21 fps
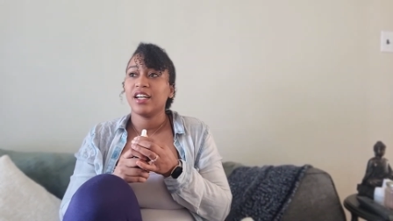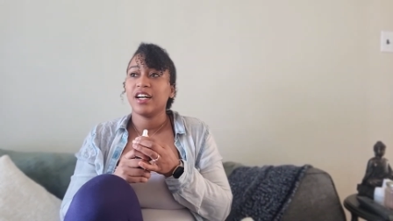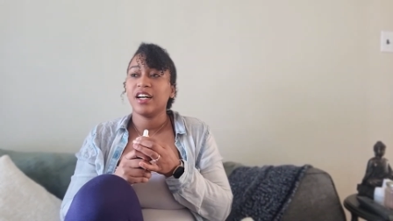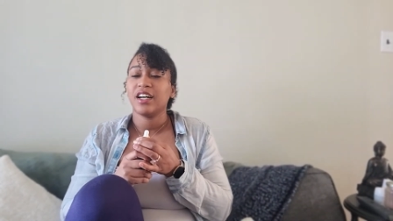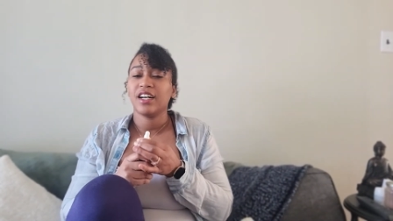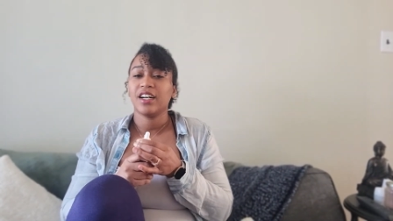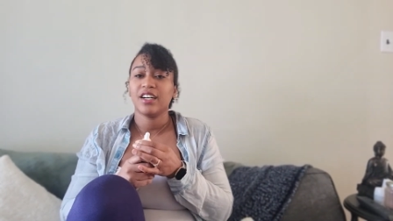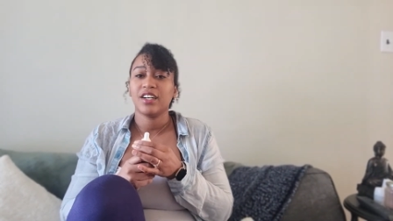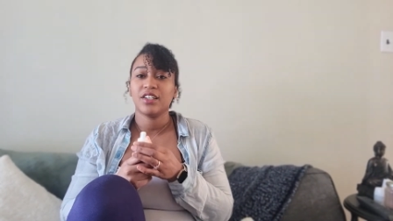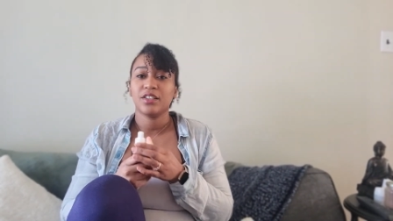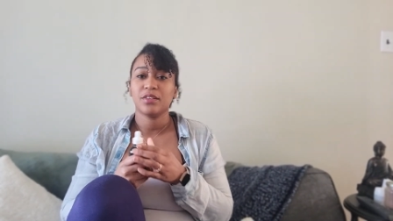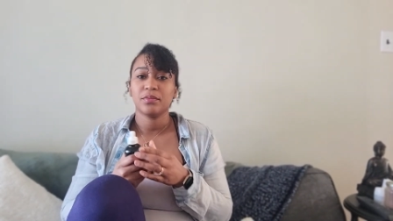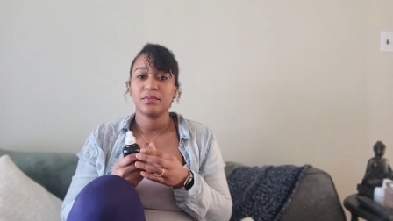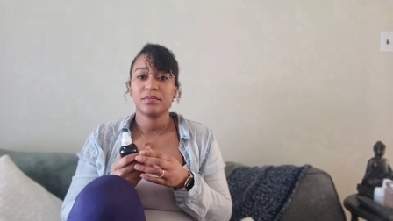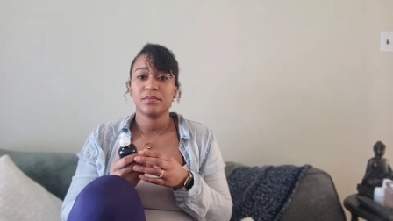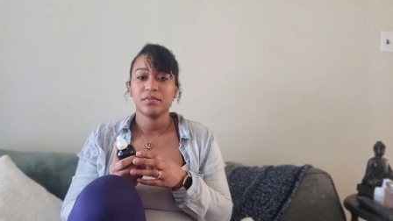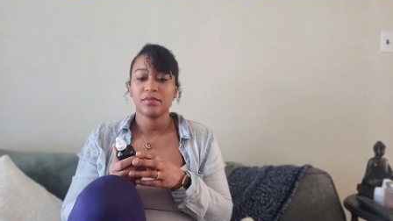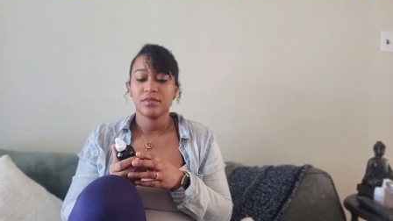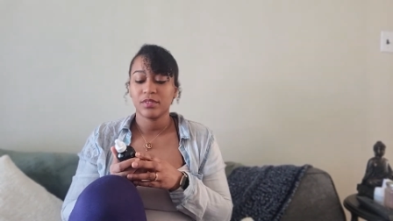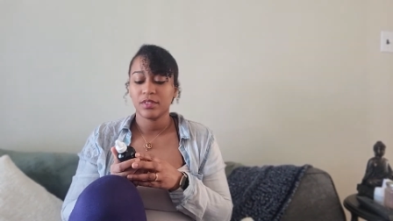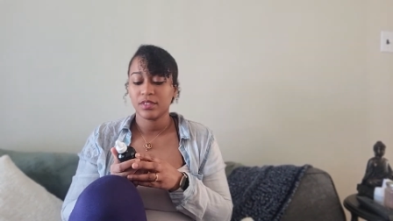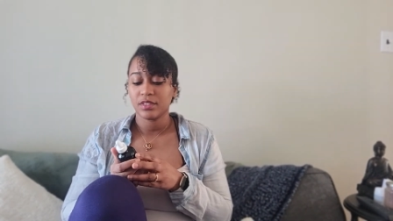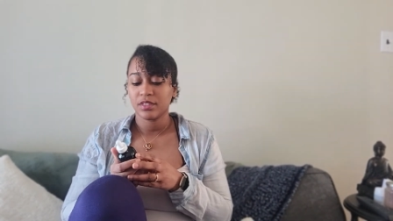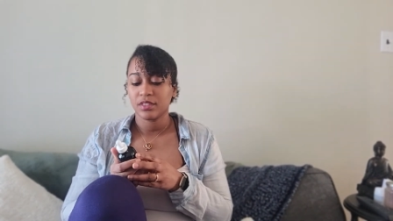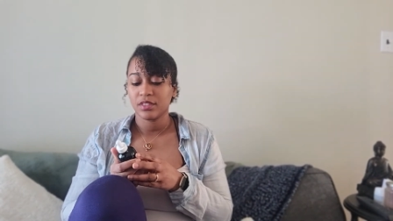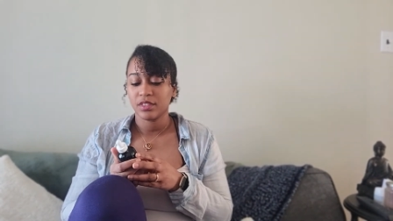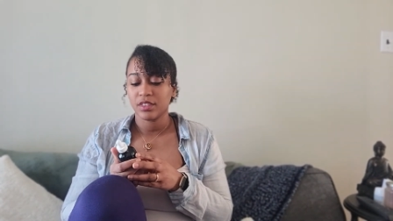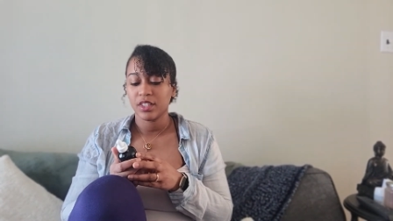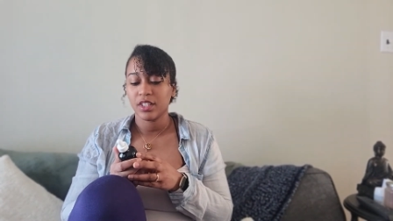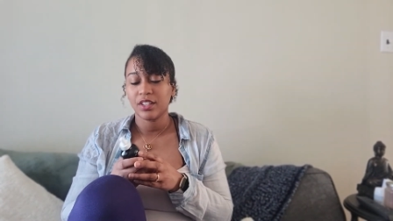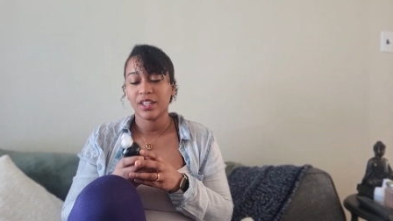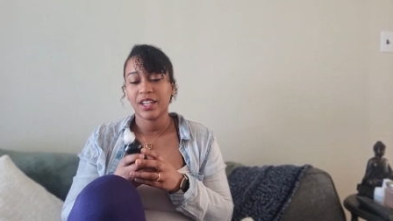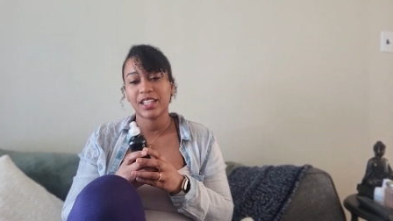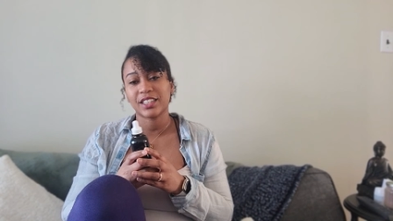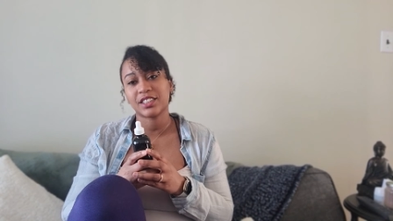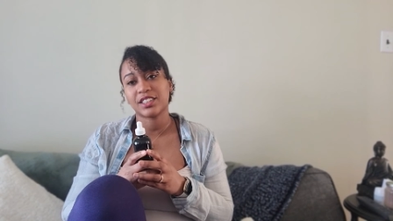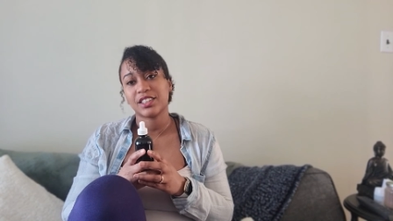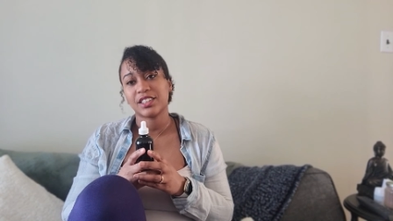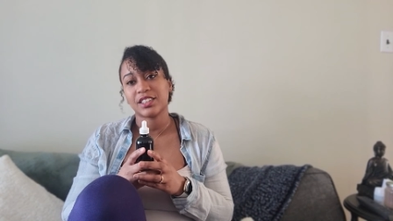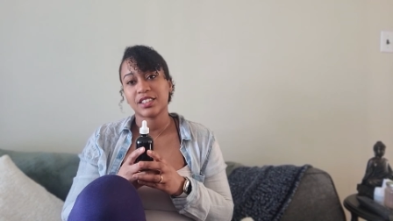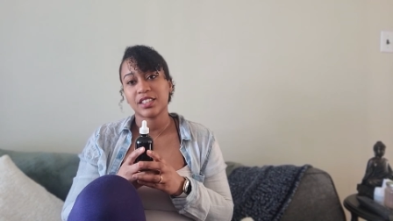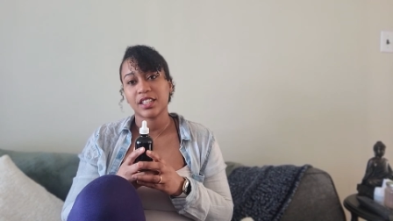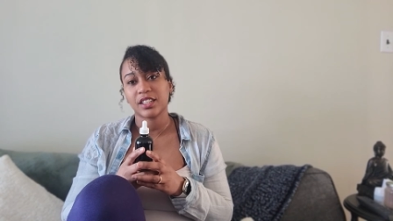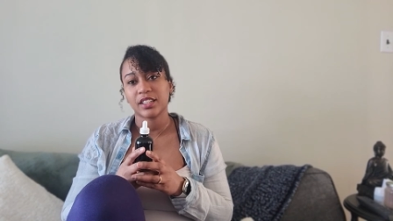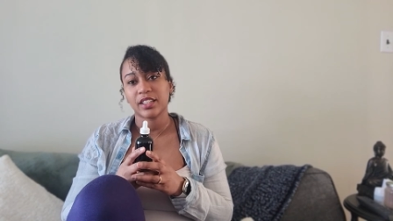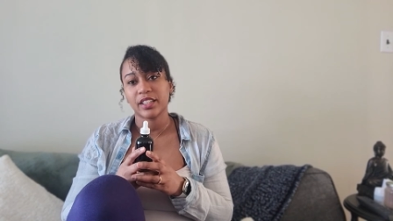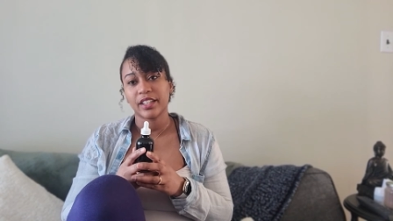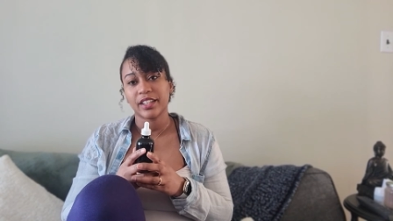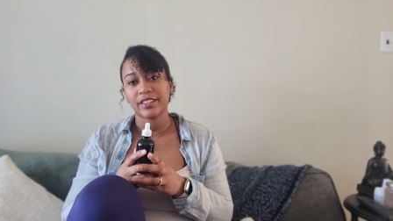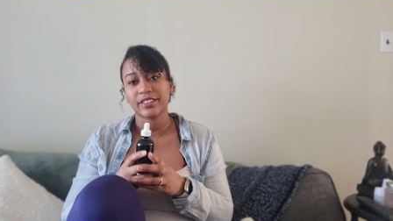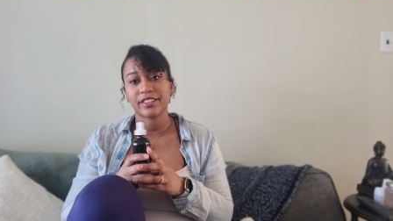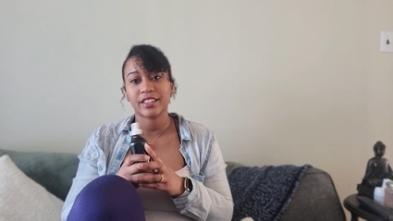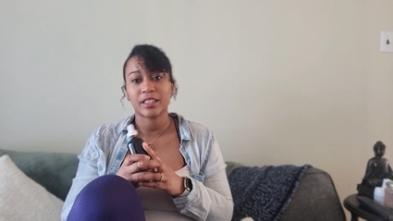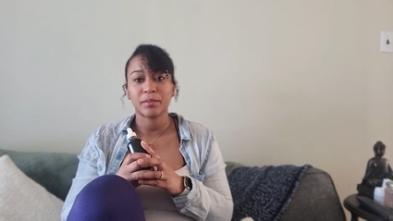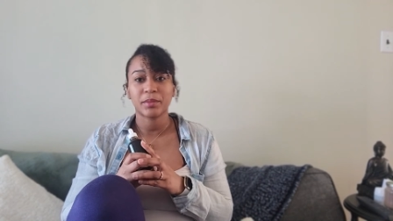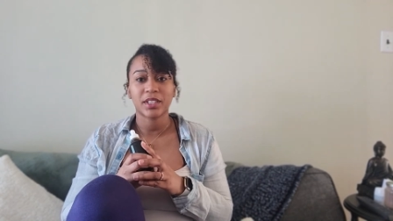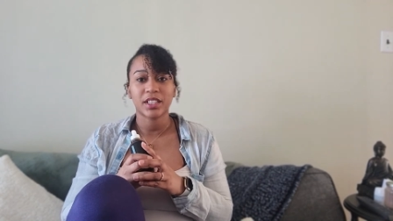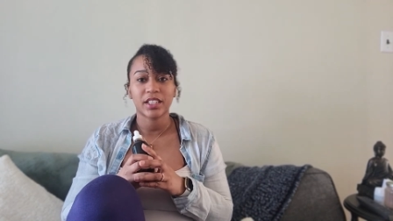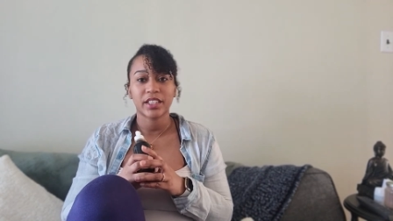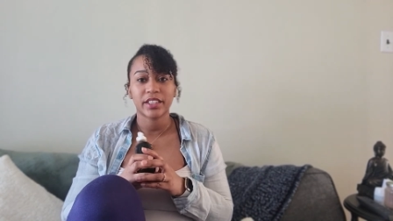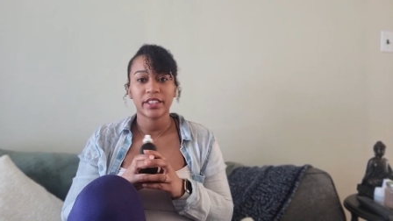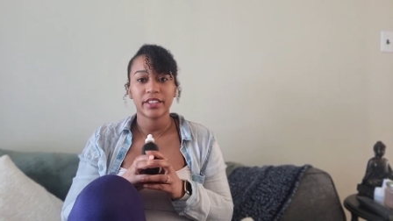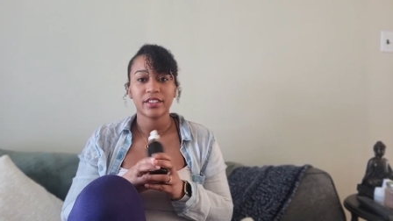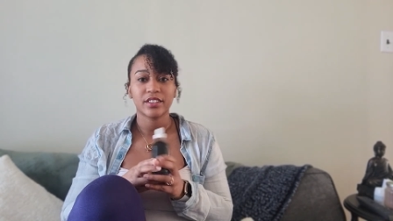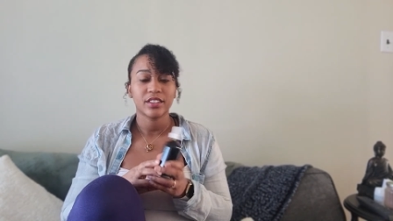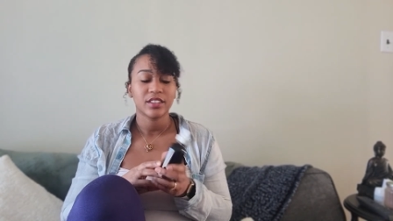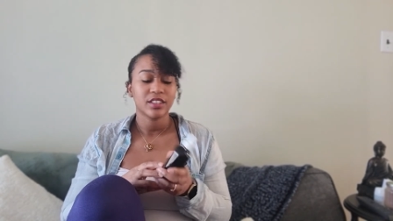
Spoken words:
no, actually it's not last, I'm a liar.